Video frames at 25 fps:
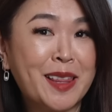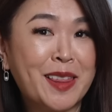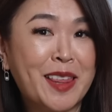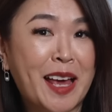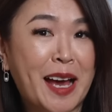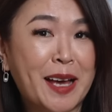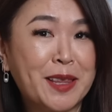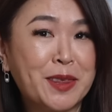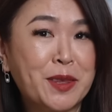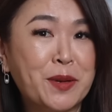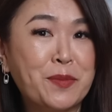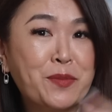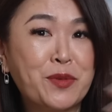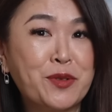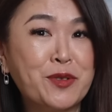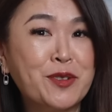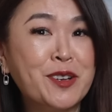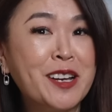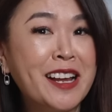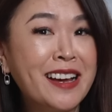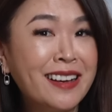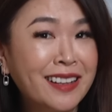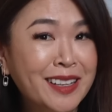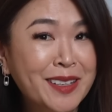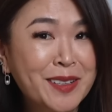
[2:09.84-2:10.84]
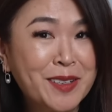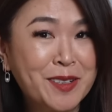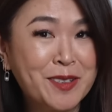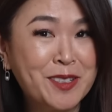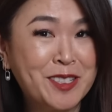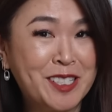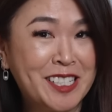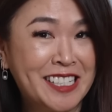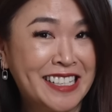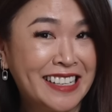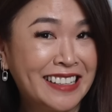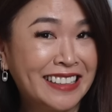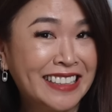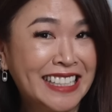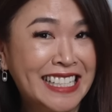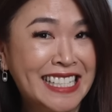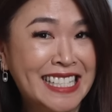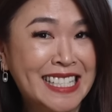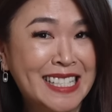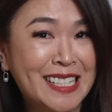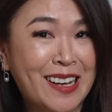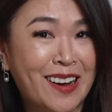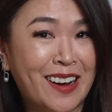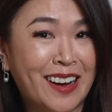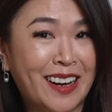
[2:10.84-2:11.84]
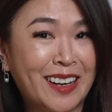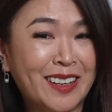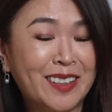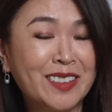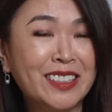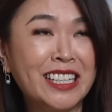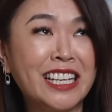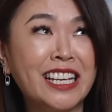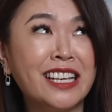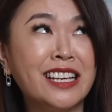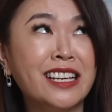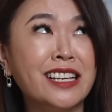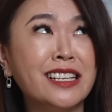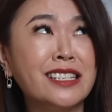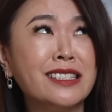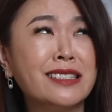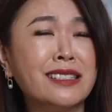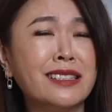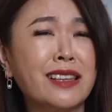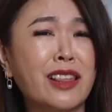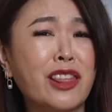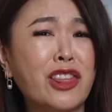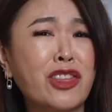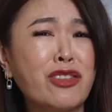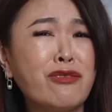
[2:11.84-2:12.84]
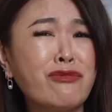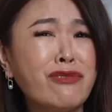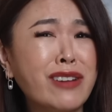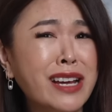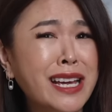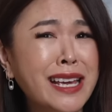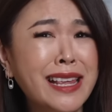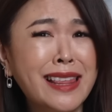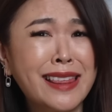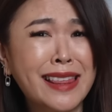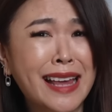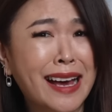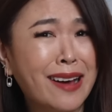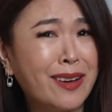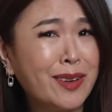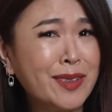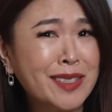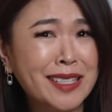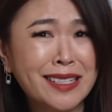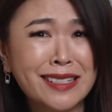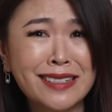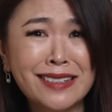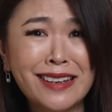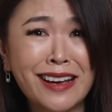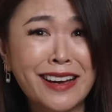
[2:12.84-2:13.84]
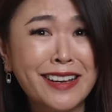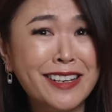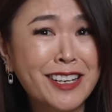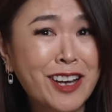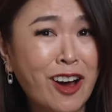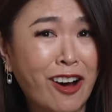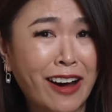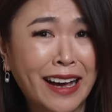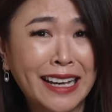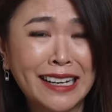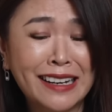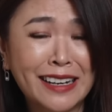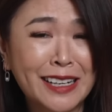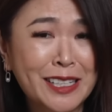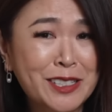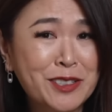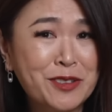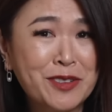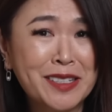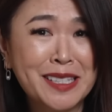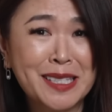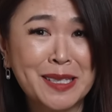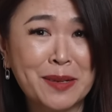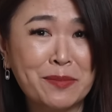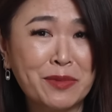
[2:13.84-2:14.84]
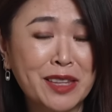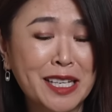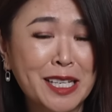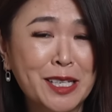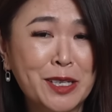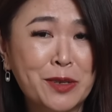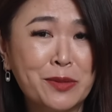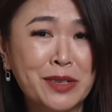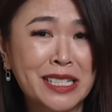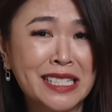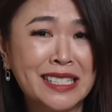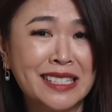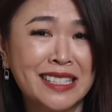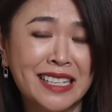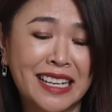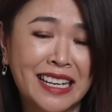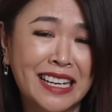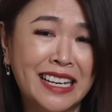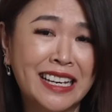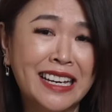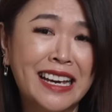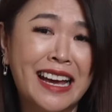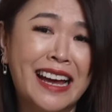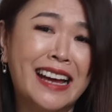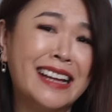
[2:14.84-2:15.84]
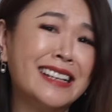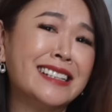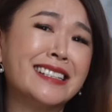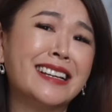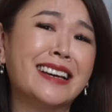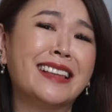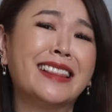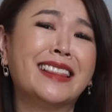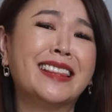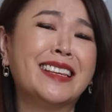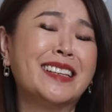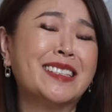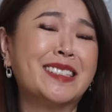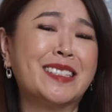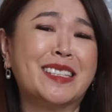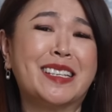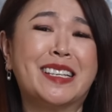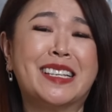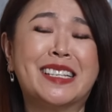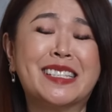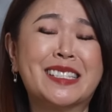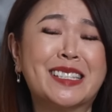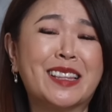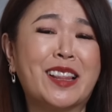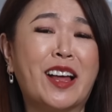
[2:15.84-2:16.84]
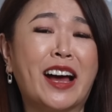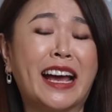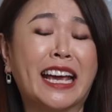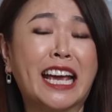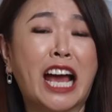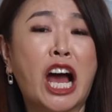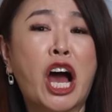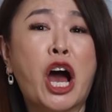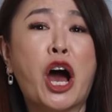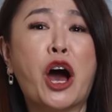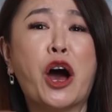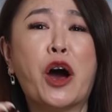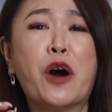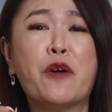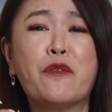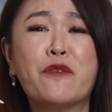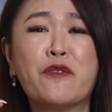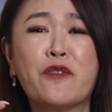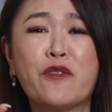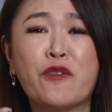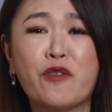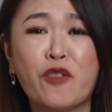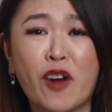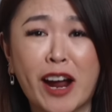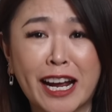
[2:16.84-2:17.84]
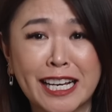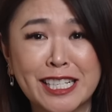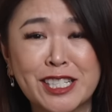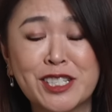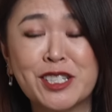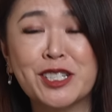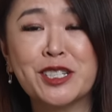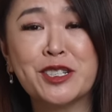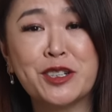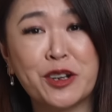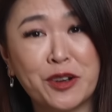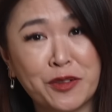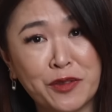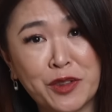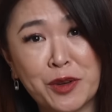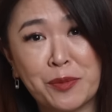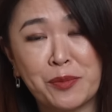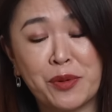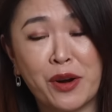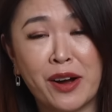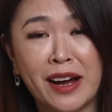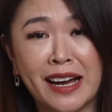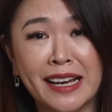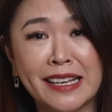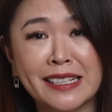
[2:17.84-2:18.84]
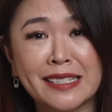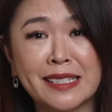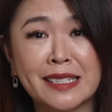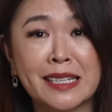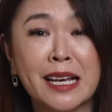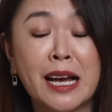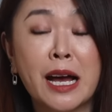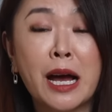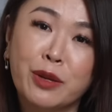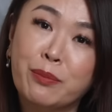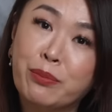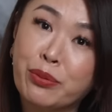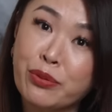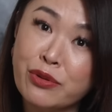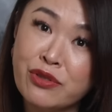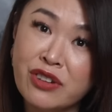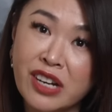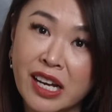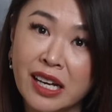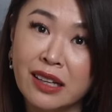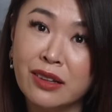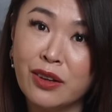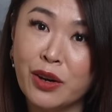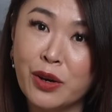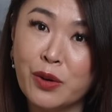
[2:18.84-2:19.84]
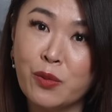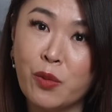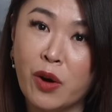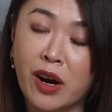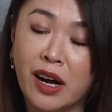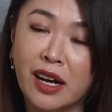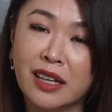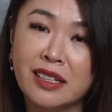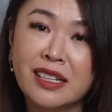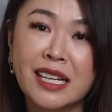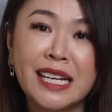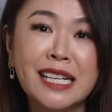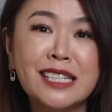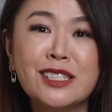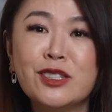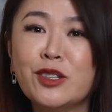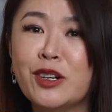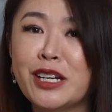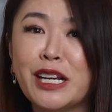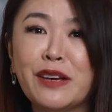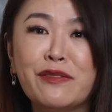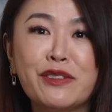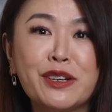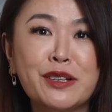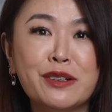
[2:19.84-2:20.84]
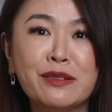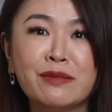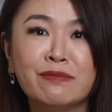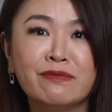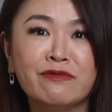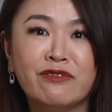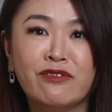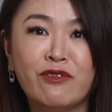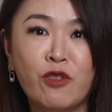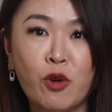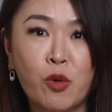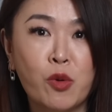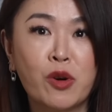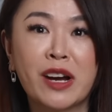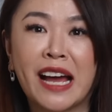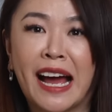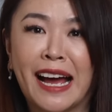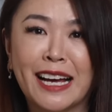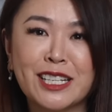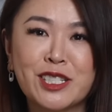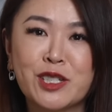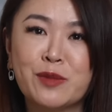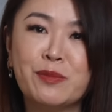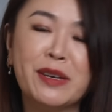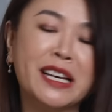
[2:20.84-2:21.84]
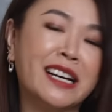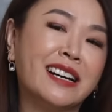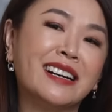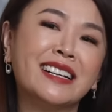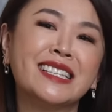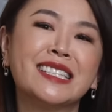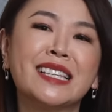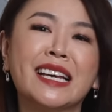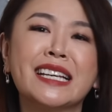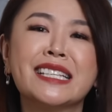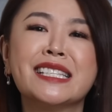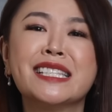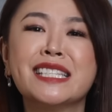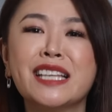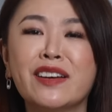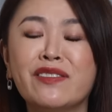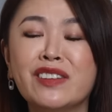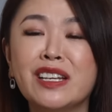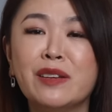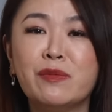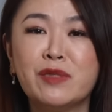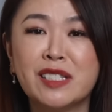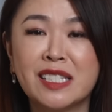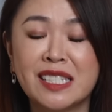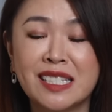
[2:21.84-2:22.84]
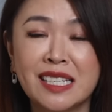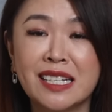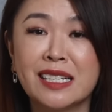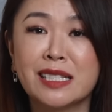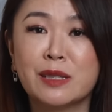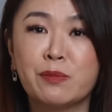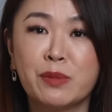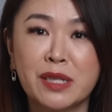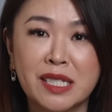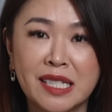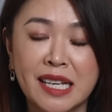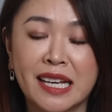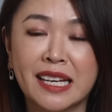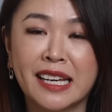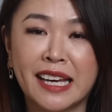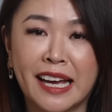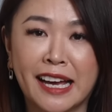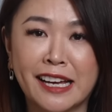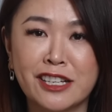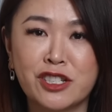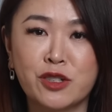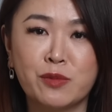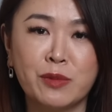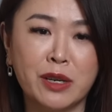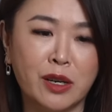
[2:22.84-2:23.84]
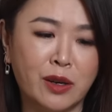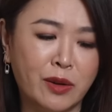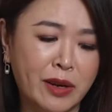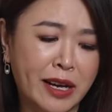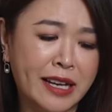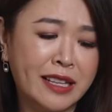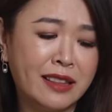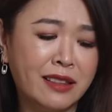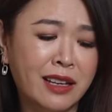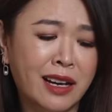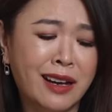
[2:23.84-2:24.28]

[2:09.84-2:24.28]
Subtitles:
that the Brunello Cucinelli style is 3,900 something USD, and this is like a fraction of the price. The Brunello one is not even full cashmere. It's like 76% cashmere, and